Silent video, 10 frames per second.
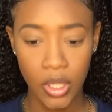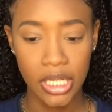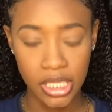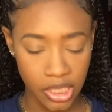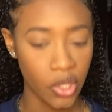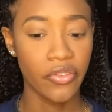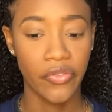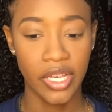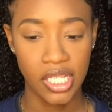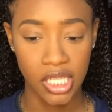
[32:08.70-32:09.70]
this is how the
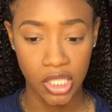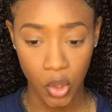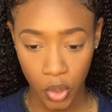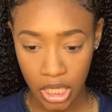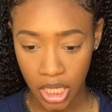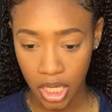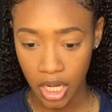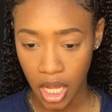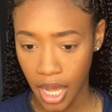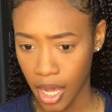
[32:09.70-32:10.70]
face is looking.
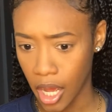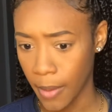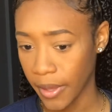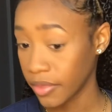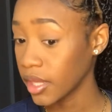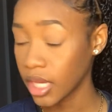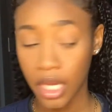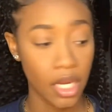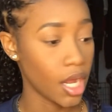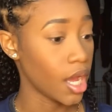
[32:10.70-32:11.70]
I
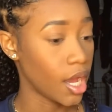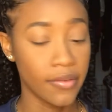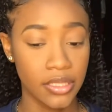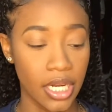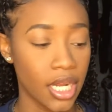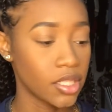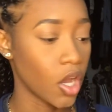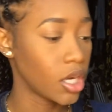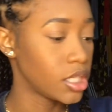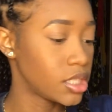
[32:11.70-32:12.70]
think after that,
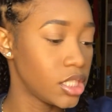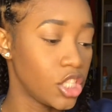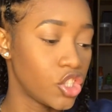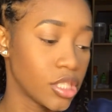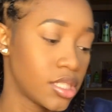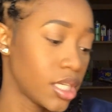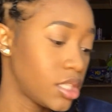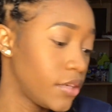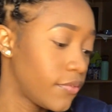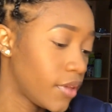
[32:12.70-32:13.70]
honestly, you just set
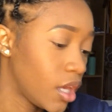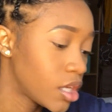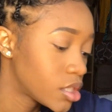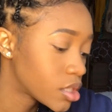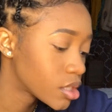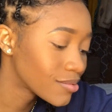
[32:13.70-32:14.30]
your face